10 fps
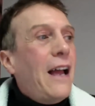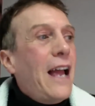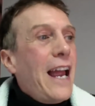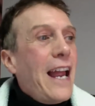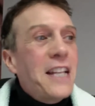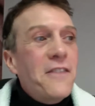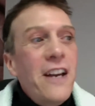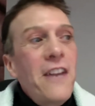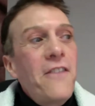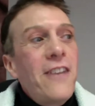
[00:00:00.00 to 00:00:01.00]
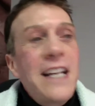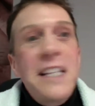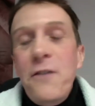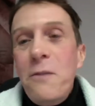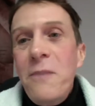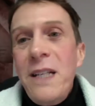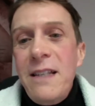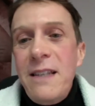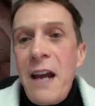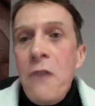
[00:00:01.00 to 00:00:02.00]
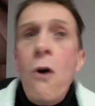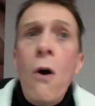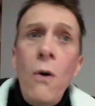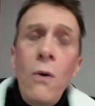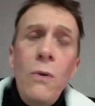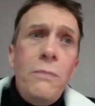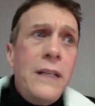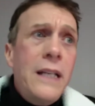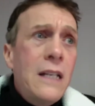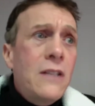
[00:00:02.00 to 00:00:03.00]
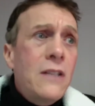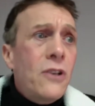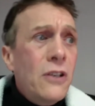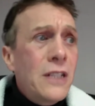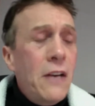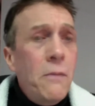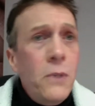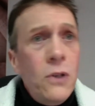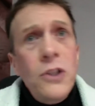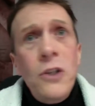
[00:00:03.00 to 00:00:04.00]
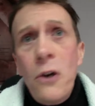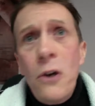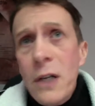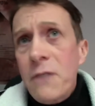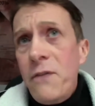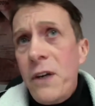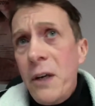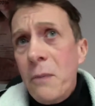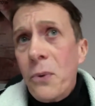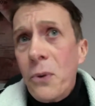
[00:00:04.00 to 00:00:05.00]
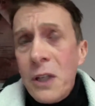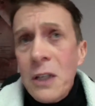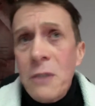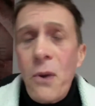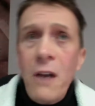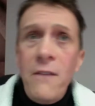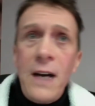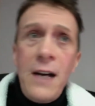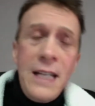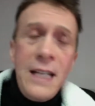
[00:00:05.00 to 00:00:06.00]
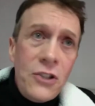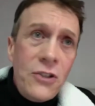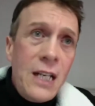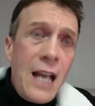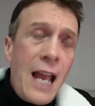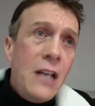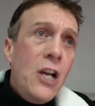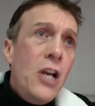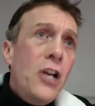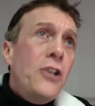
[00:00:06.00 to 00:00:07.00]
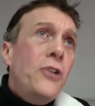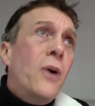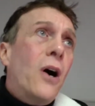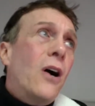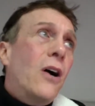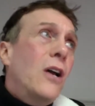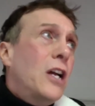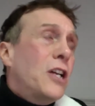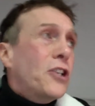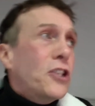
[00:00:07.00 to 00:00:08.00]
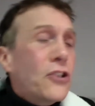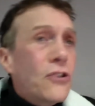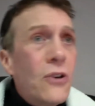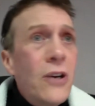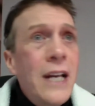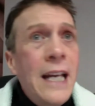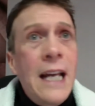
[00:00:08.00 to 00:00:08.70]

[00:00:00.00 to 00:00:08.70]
It's very, very easy for me to say, no, please don't tear it, because it's a very important part of our history and you are destroying an